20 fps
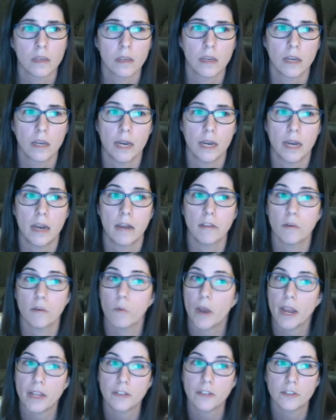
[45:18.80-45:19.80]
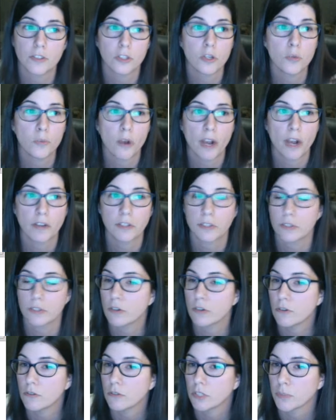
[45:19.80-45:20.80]
Otherwise, do browse
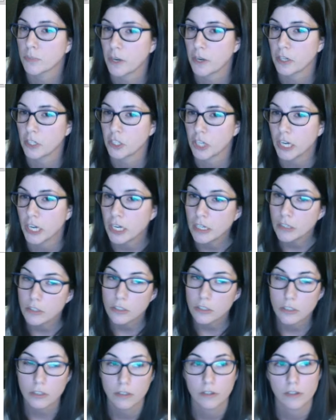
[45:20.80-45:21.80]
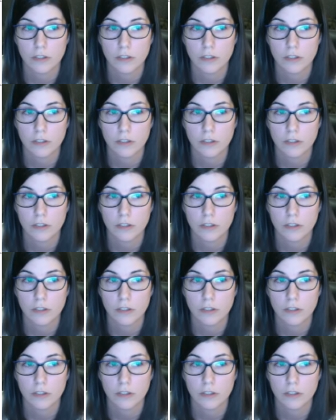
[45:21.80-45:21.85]
through Smart Exchange.